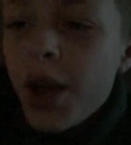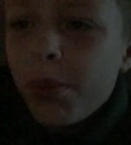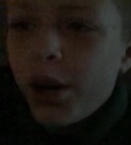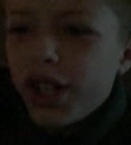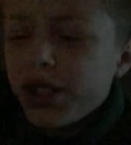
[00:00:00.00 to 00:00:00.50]

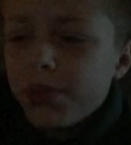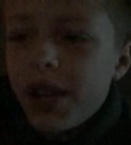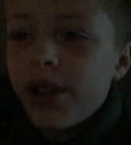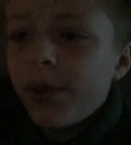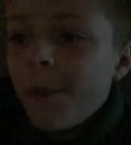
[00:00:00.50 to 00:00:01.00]
boss
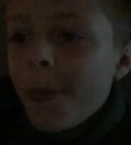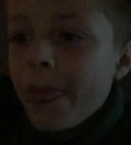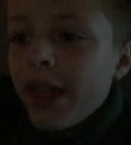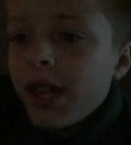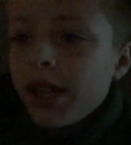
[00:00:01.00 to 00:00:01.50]
battle.
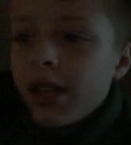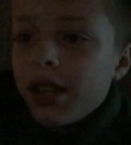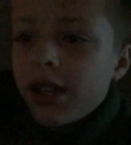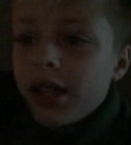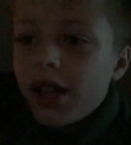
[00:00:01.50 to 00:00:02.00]

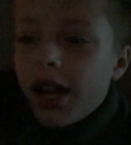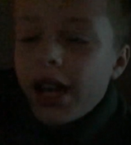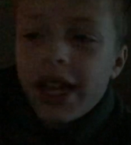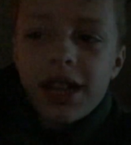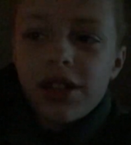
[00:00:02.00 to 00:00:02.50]
I
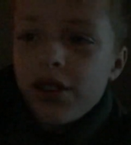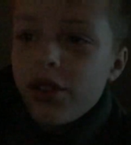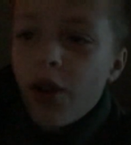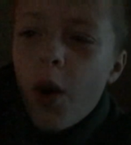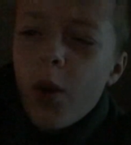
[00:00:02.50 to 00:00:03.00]
had
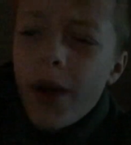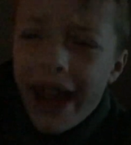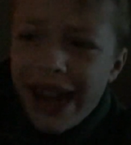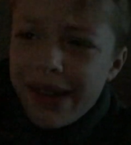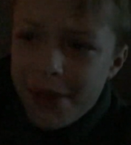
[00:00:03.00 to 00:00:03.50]
no
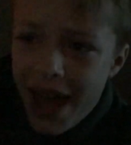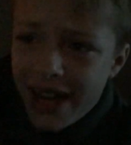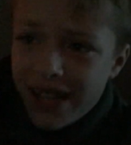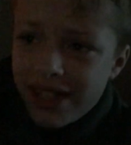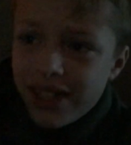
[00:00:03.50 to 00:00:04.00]
aim at
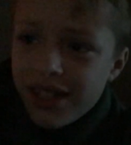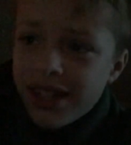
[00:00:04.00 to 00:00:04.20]
it,